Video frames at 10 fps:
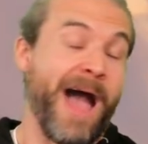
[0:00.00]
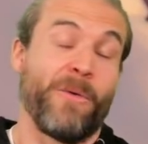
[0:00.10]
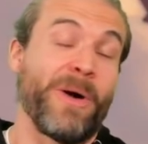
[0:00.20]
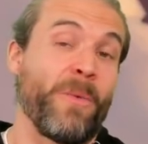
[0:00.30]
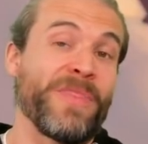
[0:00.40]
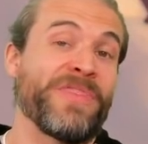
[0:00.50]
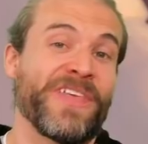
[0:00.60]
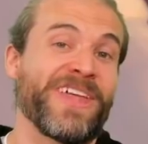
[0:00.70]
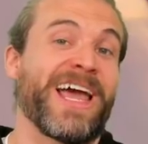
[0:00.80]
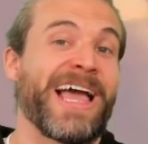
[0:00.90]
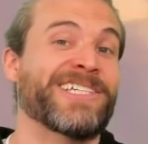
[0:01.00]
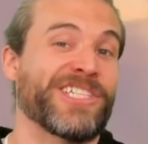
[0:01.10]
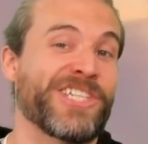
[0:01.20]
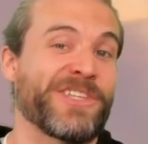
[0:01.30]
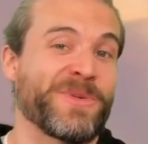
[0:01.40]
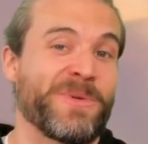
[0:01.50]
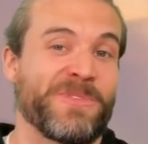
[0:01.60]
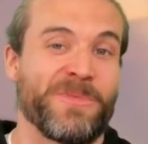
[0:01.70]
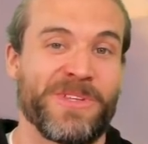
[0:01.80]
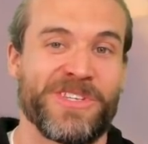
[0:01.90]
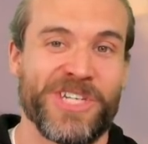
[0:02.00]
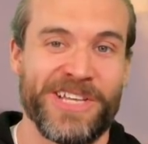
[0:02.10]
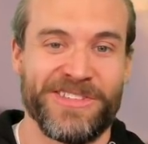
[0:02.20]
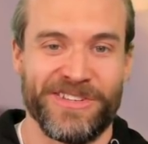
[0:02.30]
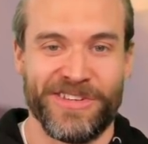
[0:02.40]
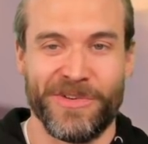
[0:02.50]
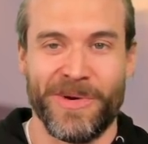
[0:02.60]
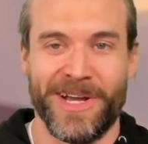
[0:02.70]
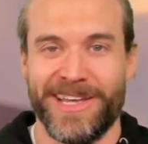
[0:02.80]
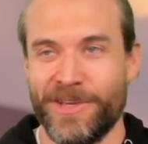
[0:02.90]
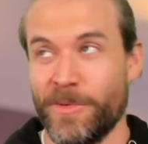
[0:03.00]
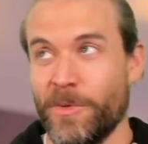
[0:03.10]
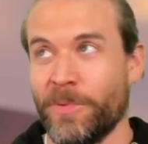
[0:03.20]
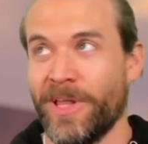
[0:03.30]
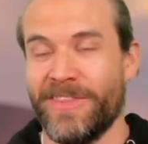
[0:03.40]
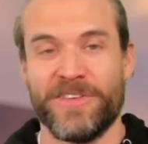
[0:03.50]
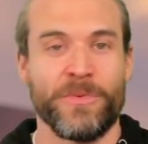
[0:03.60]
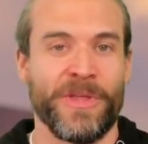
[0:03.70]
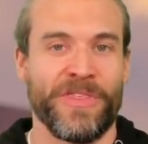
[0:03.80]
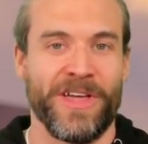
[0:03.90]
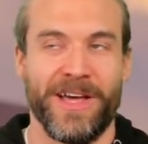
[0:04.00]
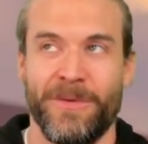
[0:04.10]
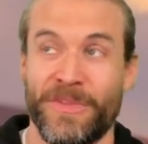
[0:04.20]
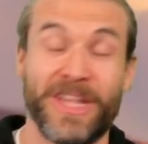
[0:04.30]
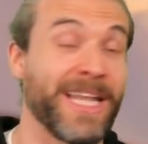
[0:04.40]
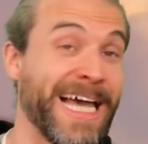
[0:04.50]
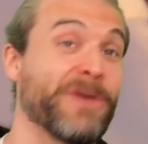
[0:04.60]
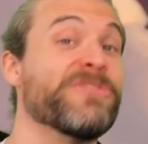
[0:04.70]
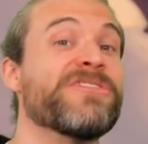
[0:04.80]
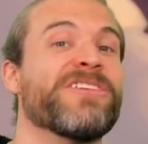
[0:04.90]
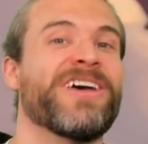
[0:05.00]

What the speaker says: one thing that I actually saw someone suggest is you play this with clowns.